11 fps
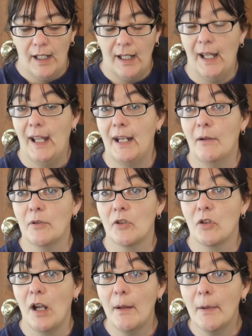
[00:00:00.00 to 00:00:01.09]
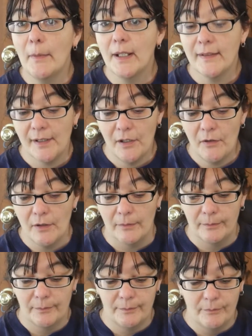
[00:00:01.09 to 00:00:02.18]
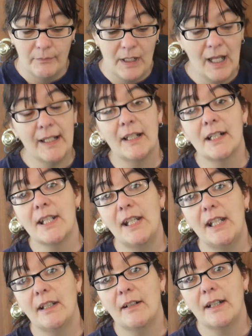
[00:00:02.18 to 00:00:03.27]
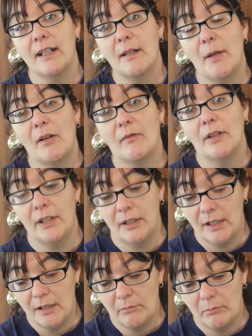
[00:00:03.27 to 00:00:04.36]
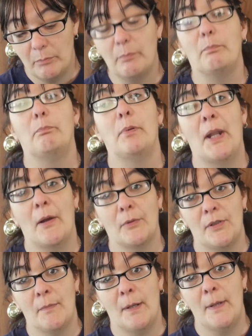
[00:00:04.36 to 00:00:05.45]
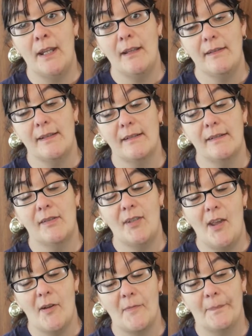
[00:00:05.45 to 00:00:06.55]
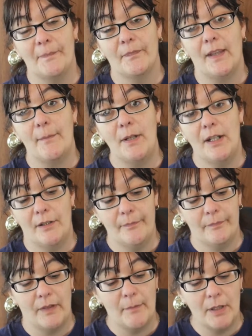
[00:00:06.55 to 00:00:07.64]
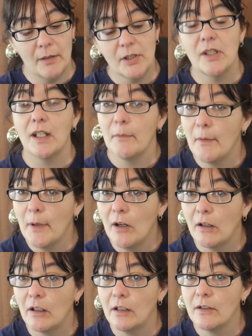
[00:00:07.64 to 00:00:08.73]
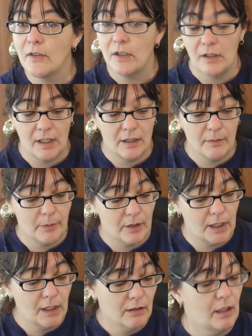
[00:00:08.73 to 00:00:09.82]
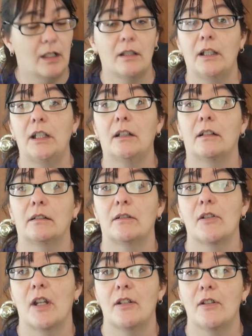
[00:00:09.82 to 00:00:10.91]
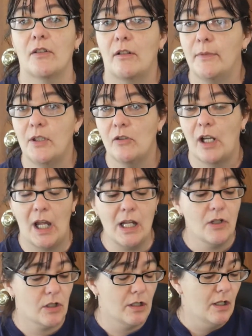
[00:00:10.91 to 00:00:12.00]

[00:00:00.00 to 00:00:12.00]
And I will try my best to do them. Not guaranteeing they're going to come out really good, but I will do my best. So, let me know. Let me know what you think about my hearts. Do you think they're pretty or ugly, or should I just throw them in the trash?